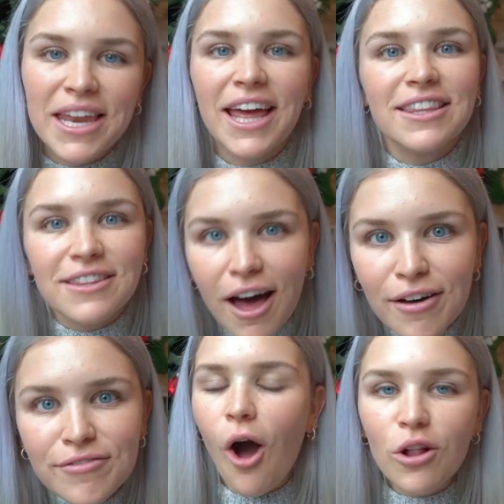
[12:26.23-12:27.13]
and I
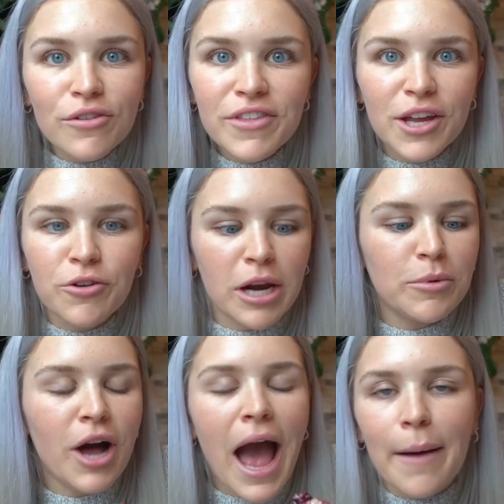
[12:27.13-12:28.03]
love all of the
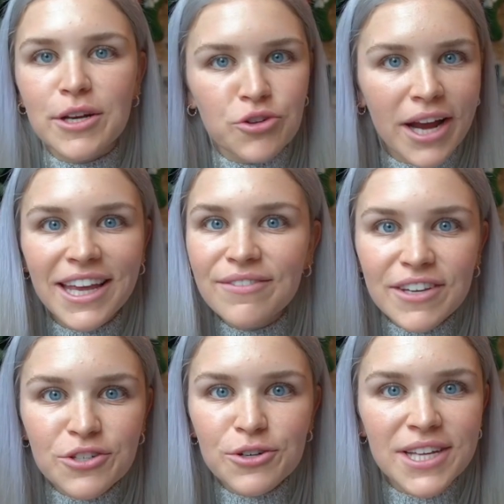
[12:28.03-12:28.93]
incredible habit tracking
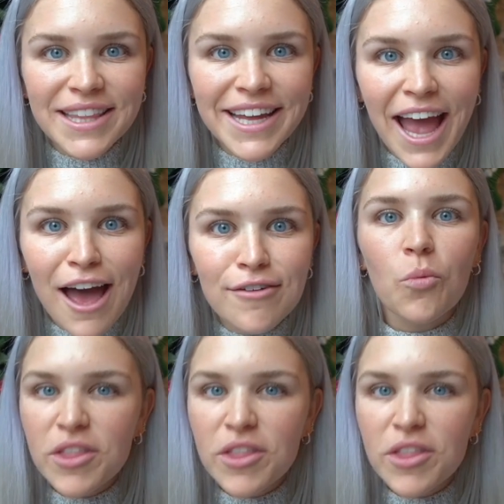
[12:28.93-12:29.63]
features that they have.